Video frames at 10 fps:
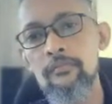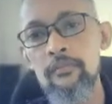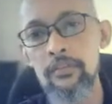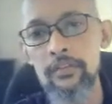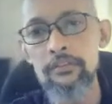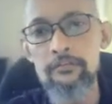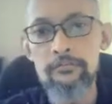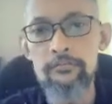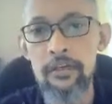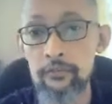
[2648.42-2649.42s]
Okay.
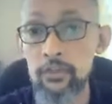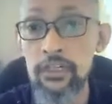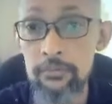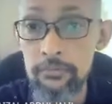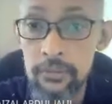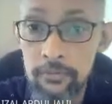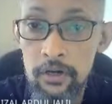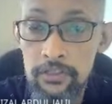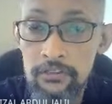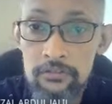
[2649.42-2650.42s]
Have you heard
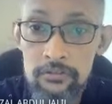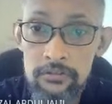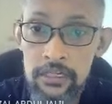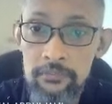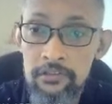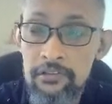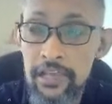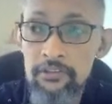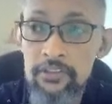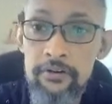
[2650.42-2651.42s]
about this thumbnail
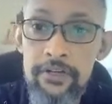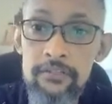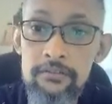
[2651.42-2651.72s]
sketch there, right?